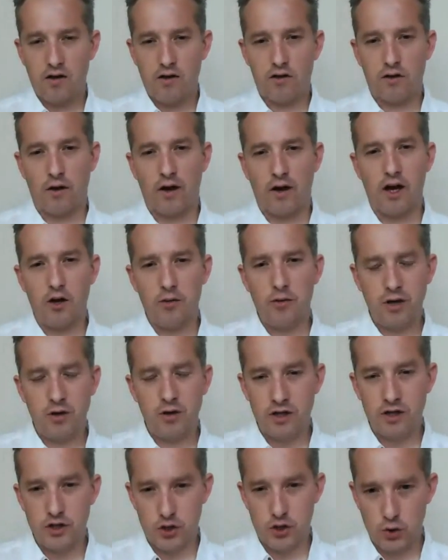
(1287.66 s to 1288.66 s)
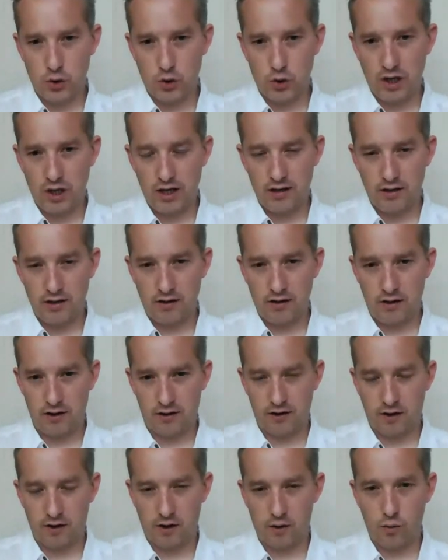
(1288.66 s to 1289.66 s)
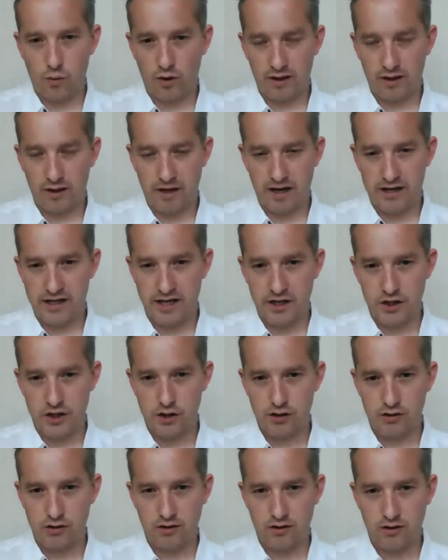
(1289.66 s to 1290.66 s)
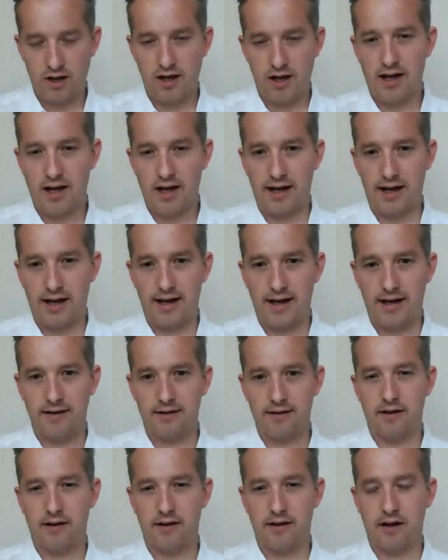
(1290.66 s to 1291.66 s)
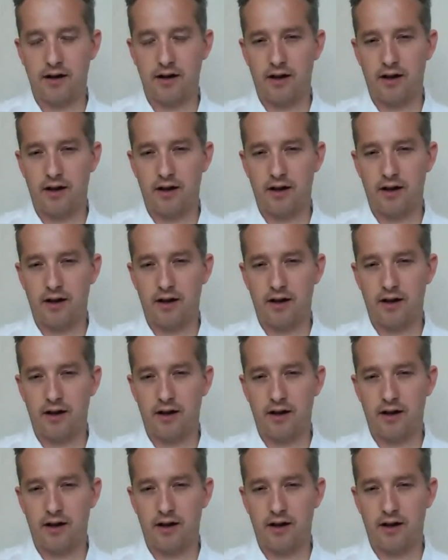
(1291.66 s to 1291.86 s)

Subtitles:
So I hope you enjoyed this walking meditation, and